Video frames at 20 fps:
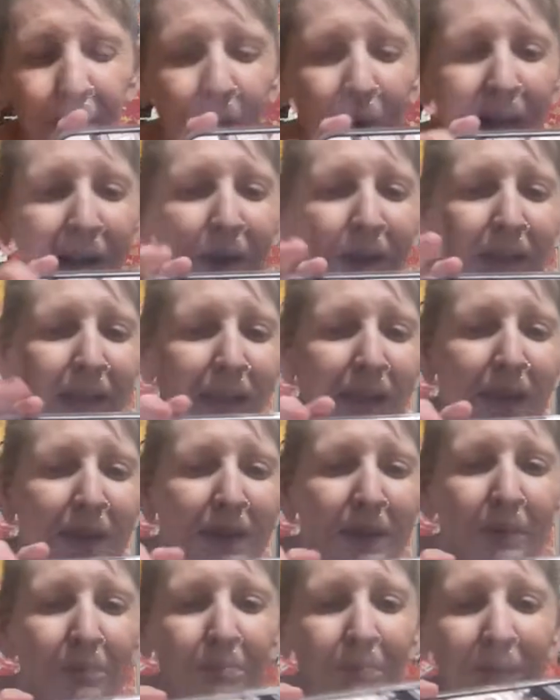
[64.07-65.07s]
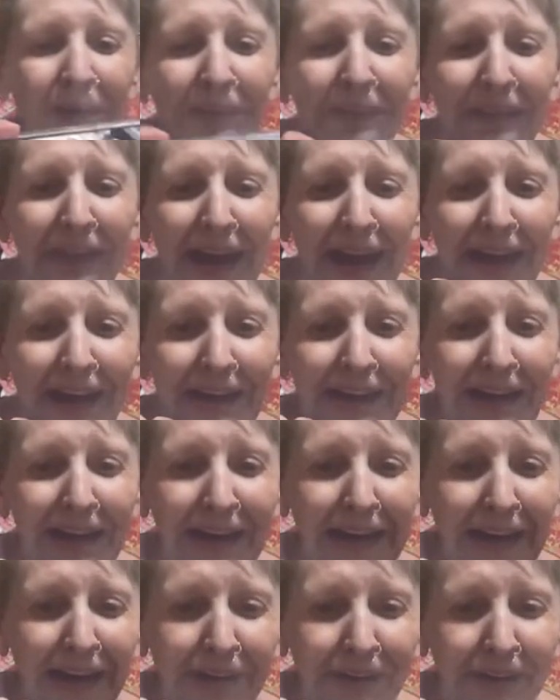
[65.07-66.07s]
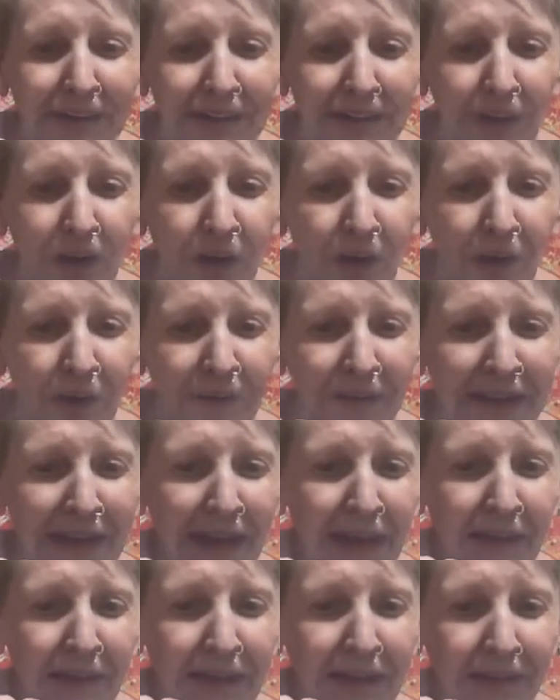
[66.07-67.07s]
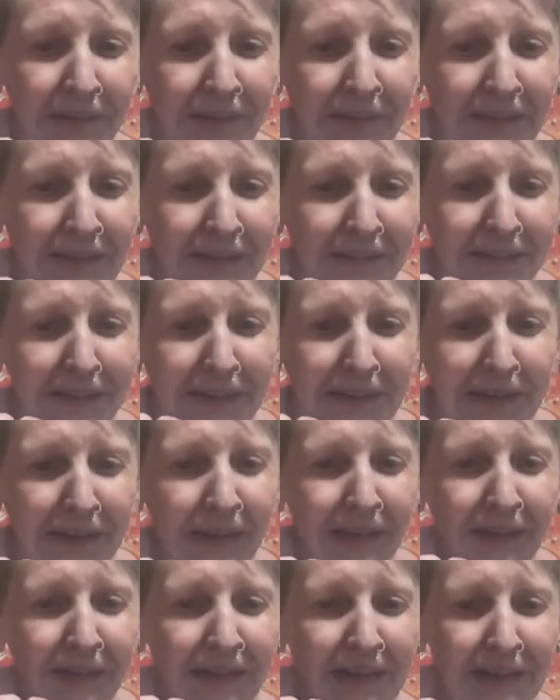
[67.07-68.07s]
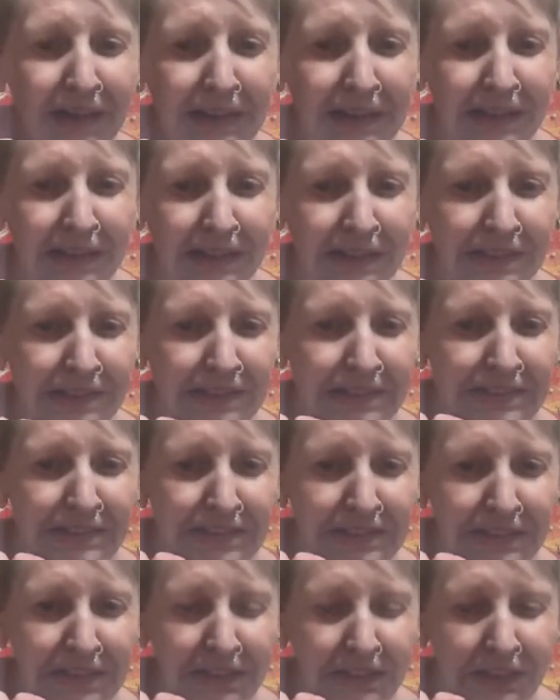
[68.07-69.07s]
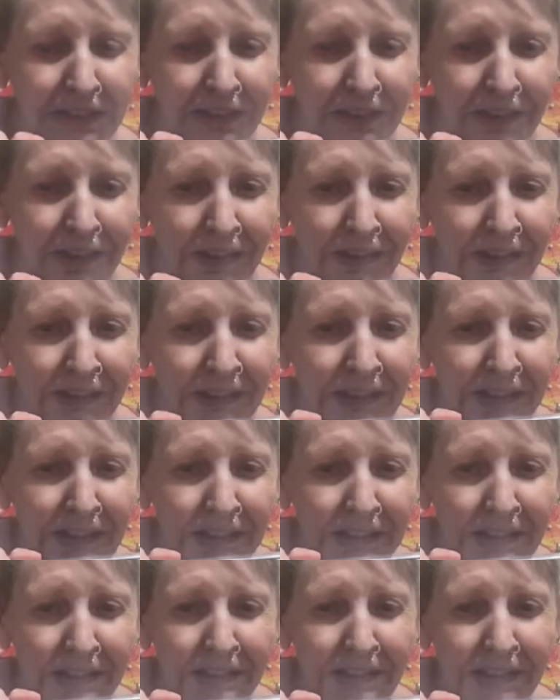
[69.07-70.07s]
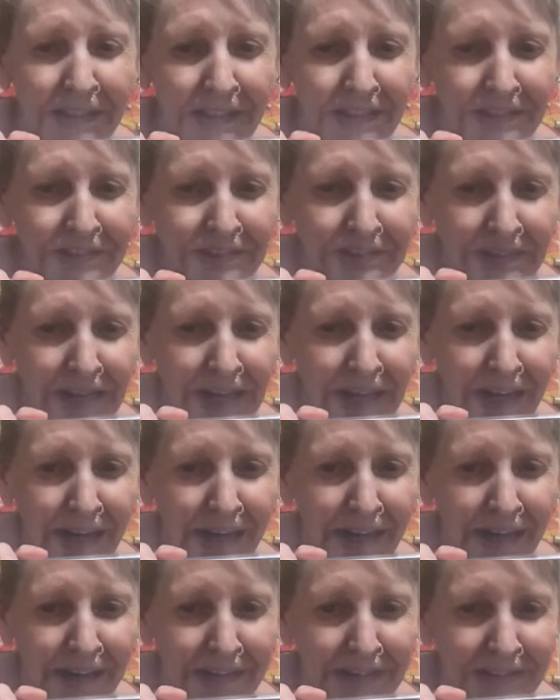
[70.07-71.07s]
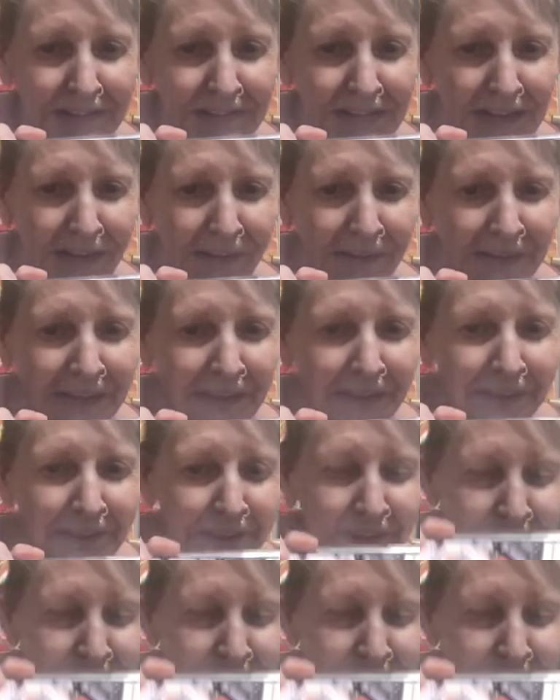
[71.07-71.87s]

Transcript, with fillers: well, but that area, all that area there is his, uh, his area.